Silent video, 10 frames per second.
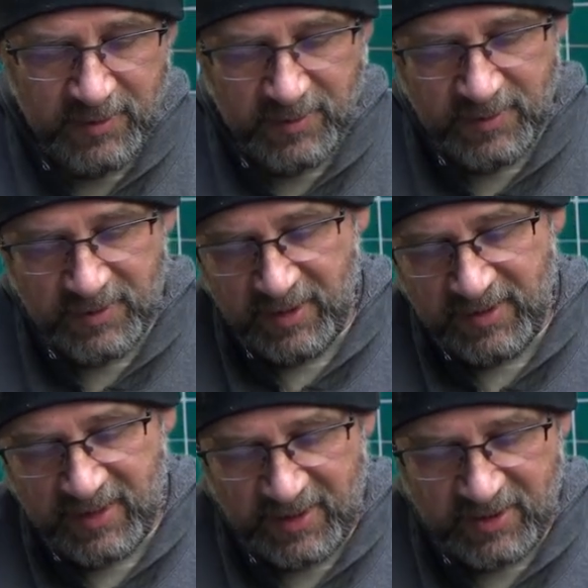So
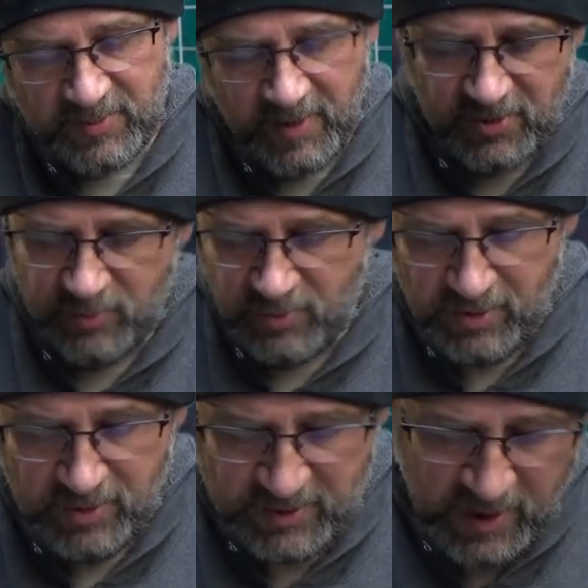he's got your special
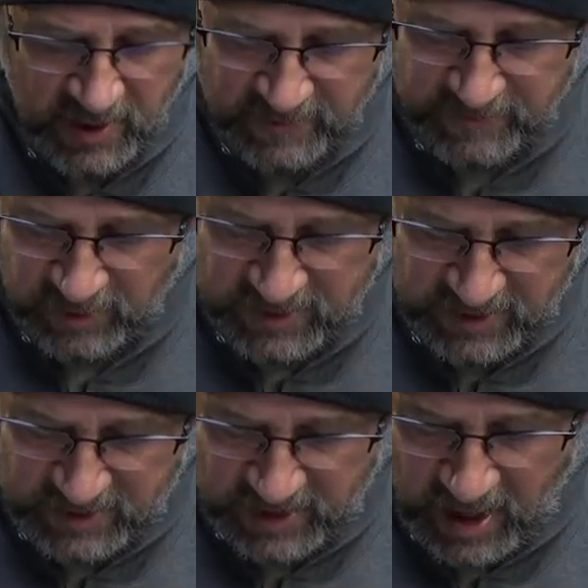rules.
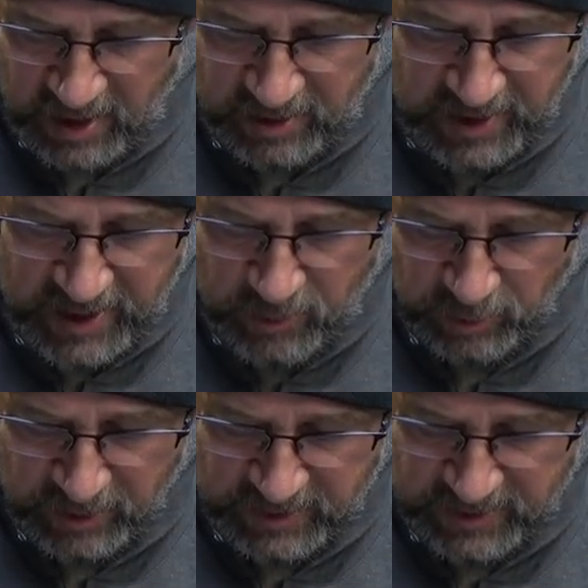Forces are
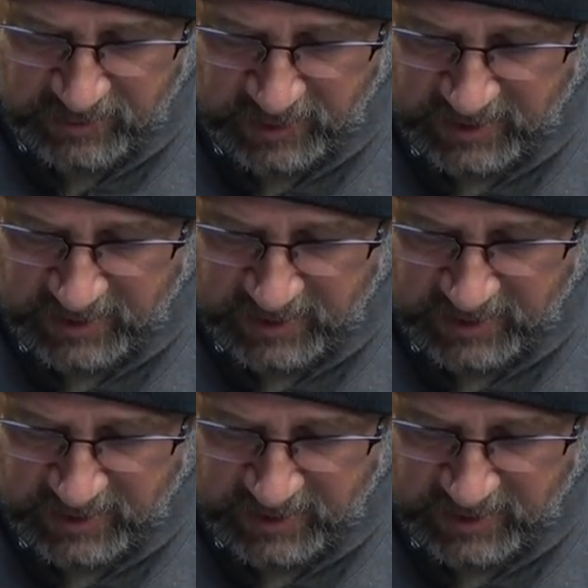equal in this one.